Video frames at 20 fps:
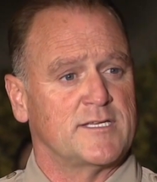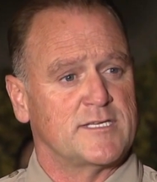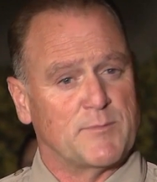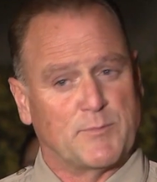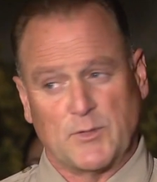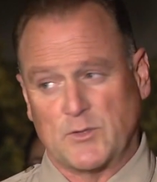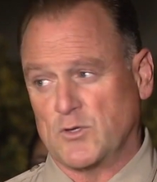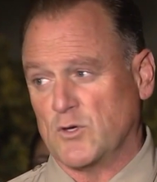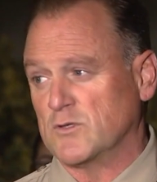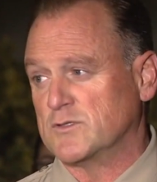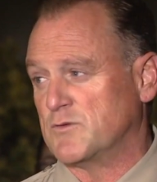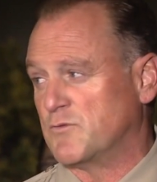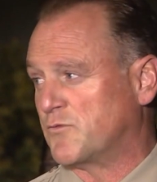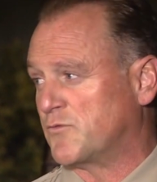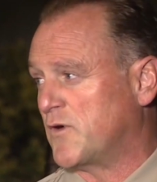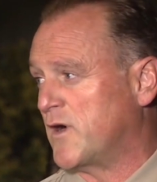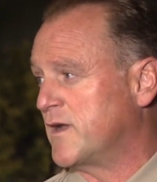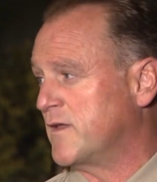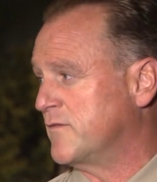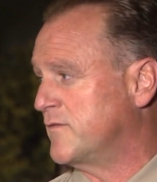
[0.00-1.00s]
to put those in
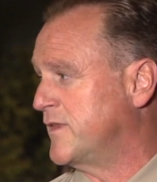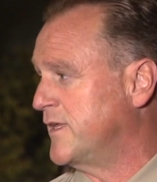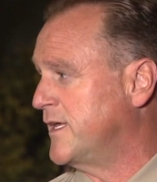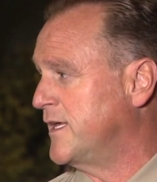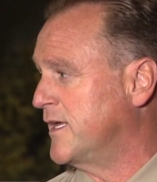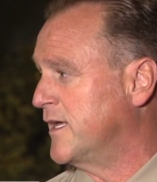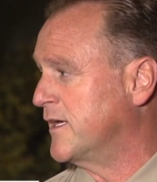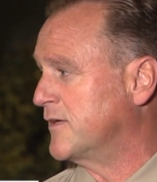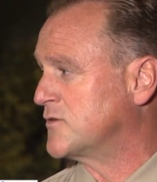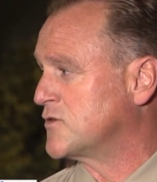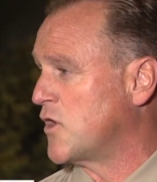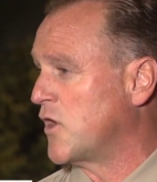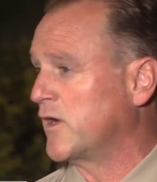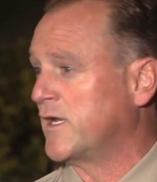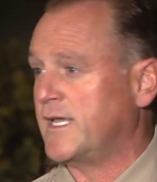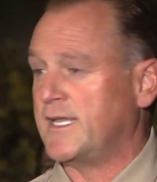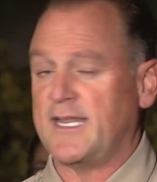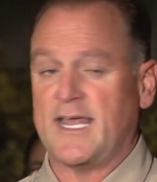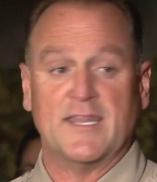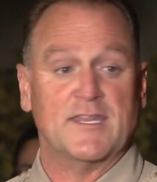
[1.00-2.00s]
front of the
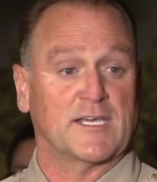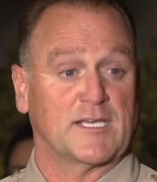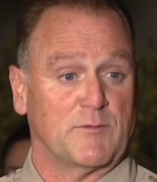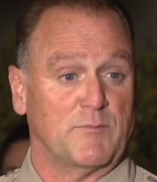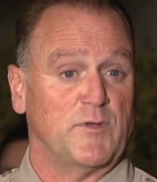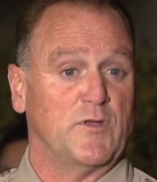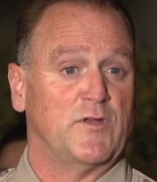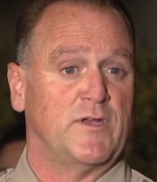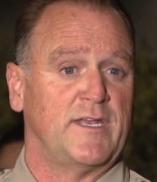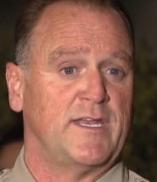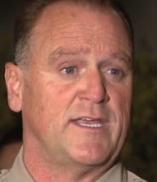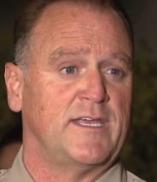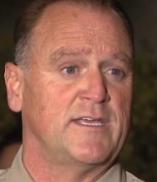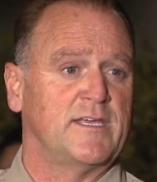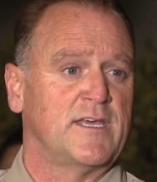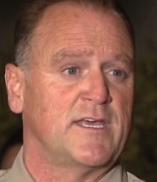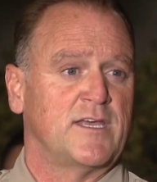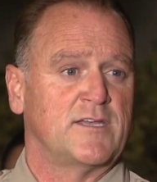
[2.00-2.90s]
target and the community